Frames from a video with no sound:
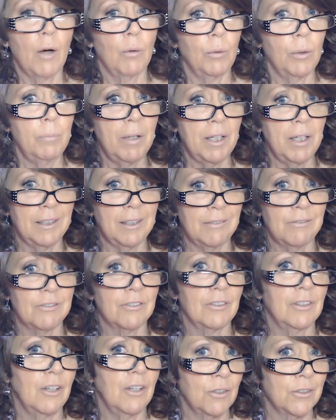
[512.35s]
We better leave her
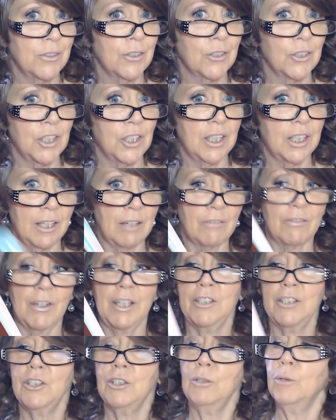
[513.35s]
alone so she can get
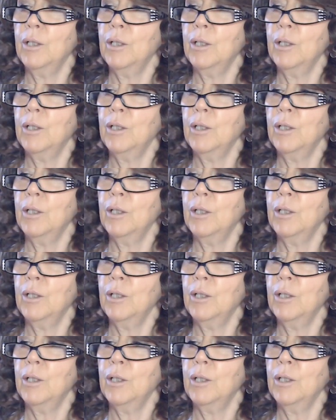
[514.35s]
right to